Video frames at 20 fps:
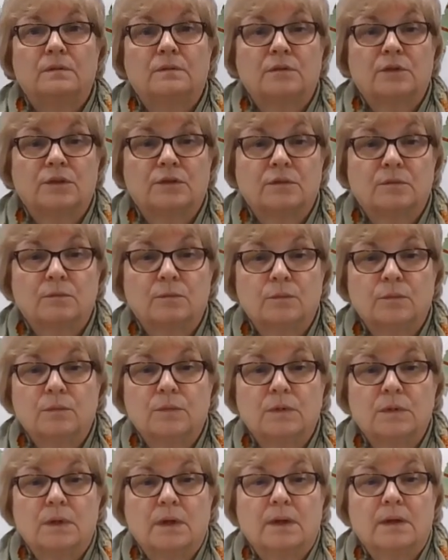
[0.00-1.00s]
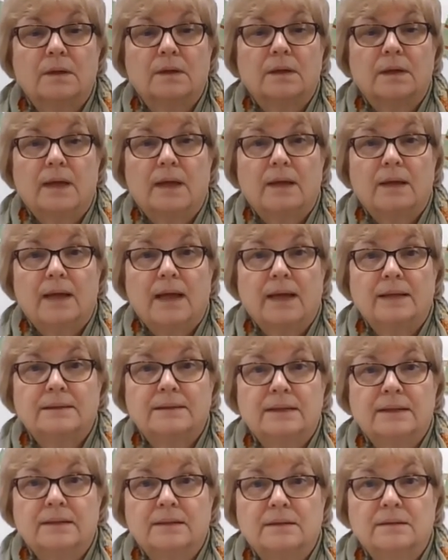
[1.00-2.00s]
just some
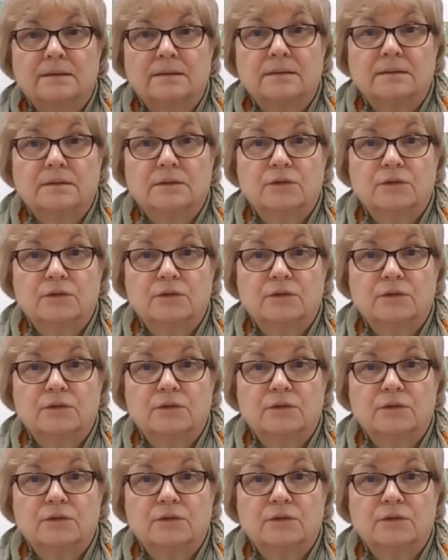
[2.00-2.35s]
Hessian